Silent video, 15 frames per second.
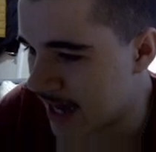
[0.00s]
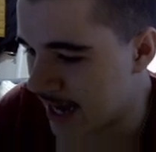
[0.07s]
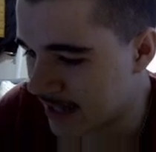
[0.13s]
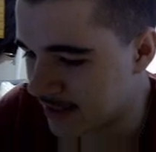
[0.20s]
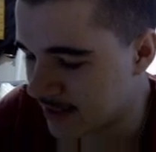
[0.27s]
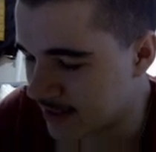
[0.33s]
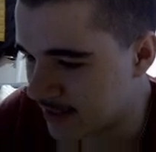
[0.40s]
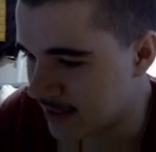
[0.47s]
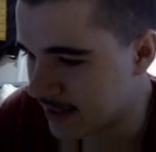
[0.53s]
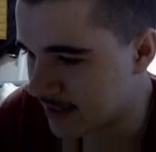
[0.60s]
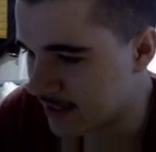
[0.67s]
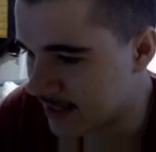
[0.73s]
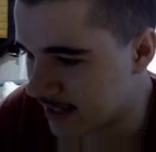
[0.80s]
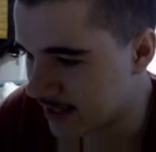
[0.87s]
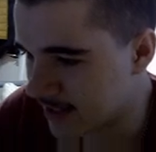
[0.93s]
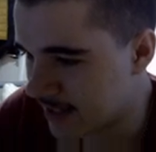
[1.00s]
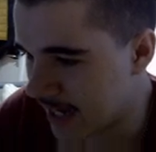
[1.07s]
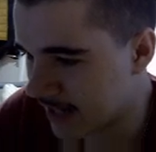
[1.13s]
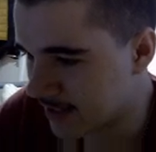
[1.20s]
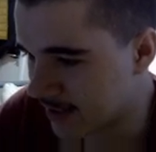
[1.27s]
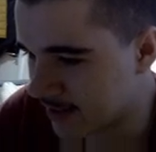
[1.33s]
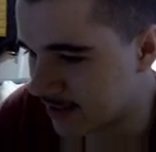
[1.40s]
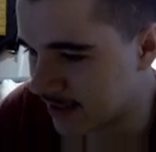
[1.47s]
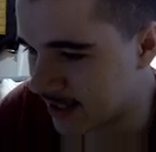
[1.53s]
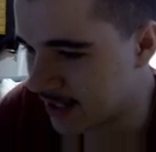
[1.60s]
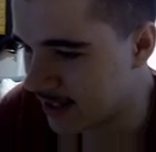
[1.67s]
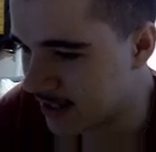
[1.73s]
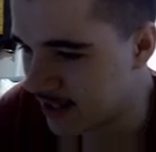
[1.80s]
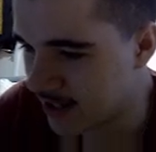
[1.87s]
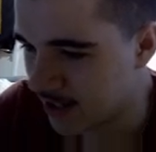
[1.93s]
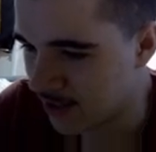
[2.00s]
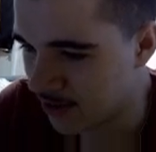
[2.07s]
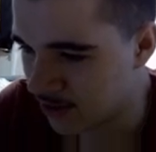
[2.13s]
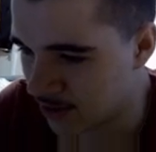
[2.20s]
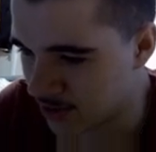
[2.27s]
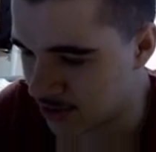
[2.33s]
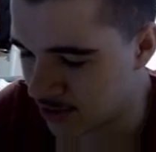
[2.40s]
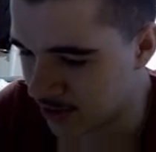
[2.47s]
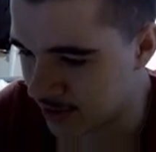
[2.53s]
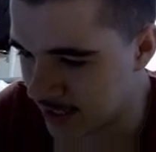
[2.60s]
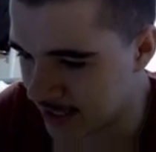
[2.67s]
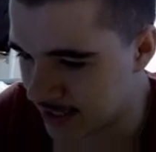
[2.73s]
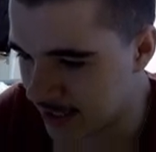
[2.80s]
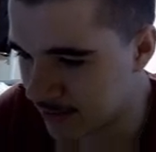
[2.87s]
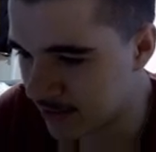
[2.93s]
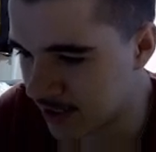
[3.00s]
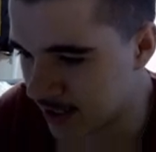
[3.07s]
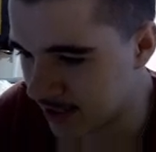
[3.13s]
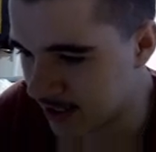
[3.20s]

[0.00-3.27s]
syntactically not too dissimilar